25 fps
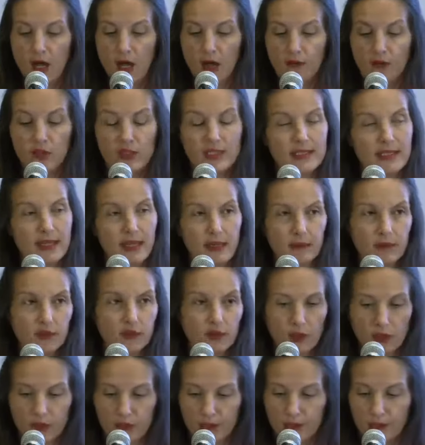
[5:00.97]
of the same
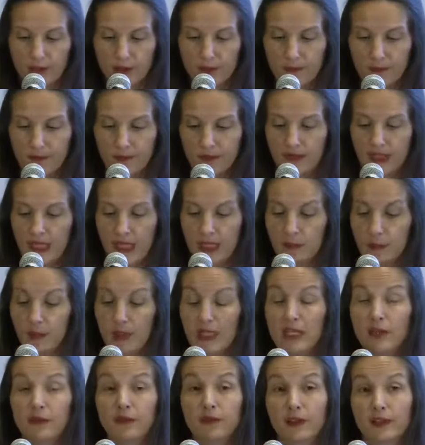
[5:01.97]
token and
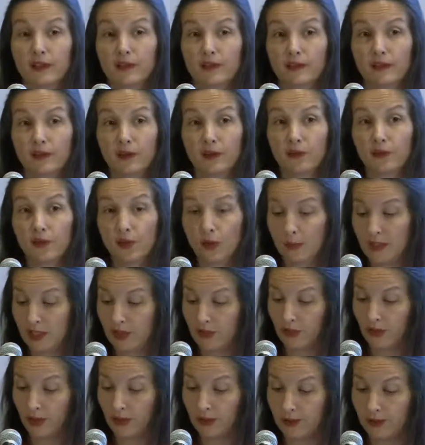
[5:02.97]
benefit from
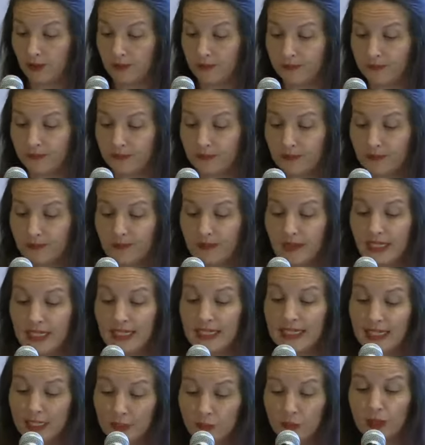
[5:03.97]
each other.
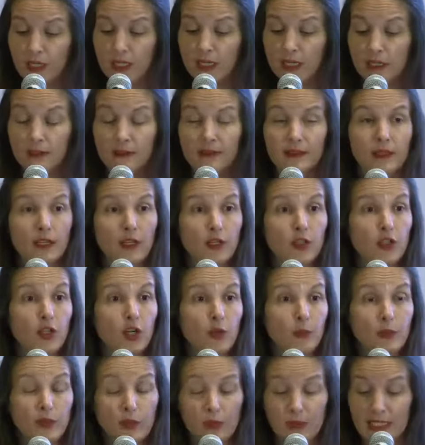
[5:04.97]
In that regard,
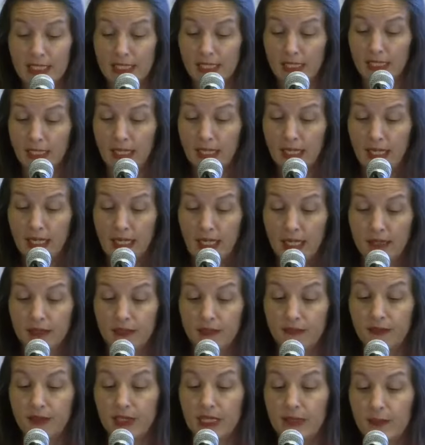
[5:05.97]
undoubtedly,
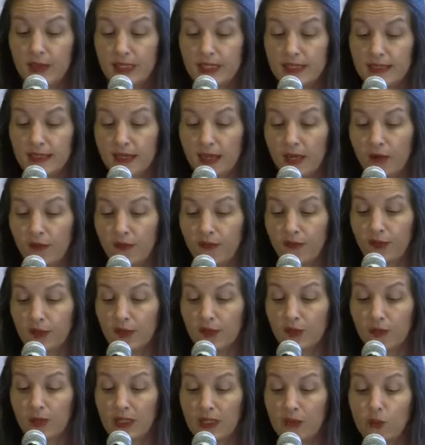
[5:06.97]
the Philippines are a
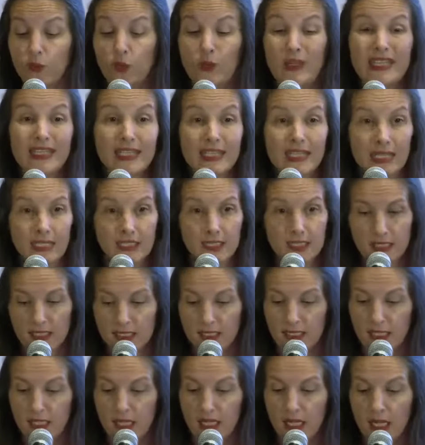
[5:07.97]
first-rate
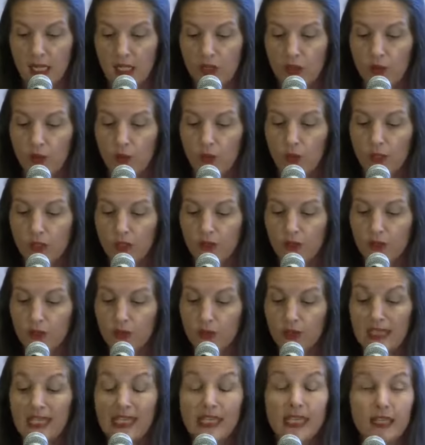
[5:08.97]
witness the world
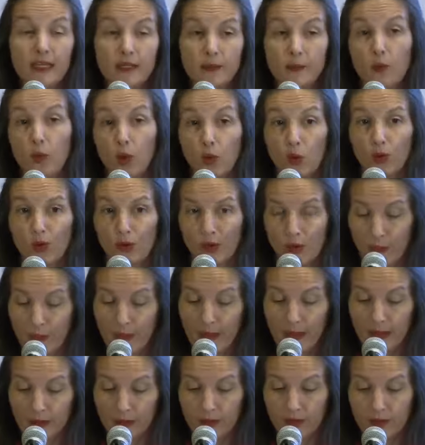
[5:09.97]
should hear more
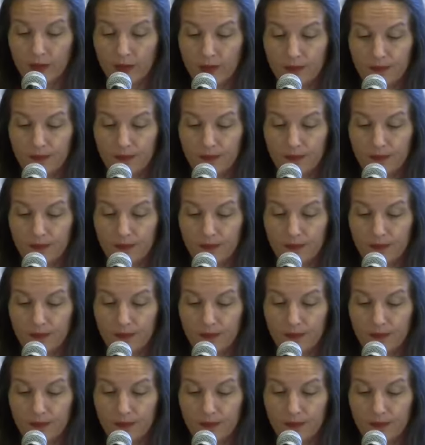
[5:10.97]
about.